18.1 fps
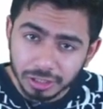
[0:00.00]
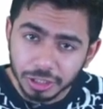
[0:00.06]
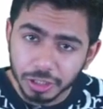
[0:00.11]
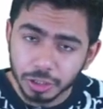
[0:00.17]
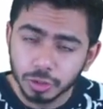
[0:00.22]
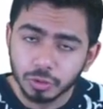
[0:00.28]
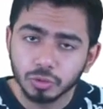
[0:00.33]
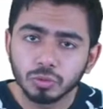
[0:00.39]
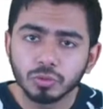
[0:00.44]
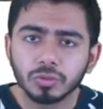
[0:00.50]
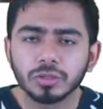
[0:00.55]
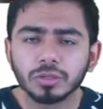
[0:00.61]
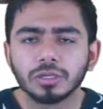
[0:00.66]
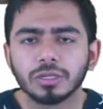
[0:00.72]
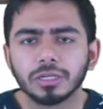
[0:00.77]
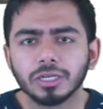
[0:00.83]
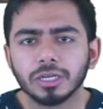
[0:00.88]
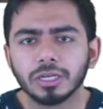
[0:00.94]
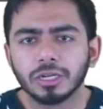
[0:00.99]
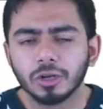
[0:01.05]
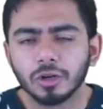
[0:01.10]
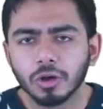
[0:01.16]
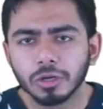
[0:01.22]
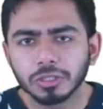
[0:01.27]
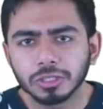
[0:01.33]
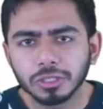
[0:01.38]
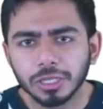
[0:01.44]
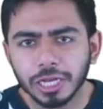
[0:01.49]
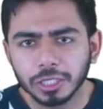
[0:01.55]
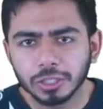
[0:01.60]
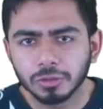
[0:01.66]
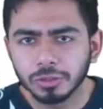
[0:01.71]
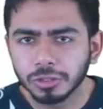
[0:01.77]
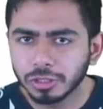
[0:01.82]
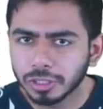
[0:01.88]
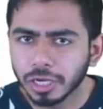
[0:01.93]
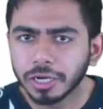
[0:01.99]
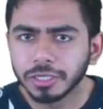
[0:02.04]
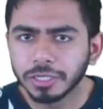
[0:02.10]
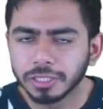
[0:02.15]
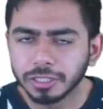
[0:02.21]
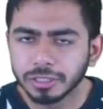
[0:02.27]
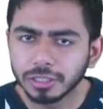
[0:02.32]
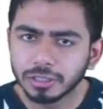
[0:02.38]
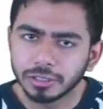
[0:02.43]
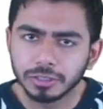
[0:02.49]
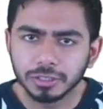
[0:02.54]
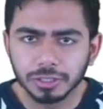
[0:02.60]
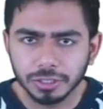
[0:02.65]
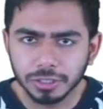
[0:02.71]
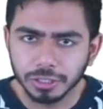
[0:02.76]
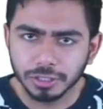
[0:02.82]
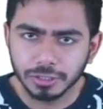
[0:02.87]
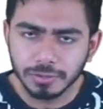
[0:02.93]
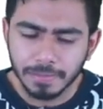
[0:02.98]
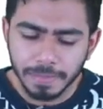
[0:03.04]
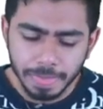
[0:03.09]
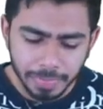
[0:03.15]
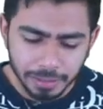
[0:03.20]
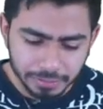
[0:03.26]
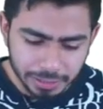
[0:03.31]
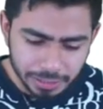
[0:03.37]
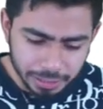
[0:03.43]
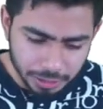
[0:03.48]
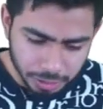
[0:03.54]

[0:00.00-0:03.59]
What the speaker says: tissue loss actually started in the third stage, right?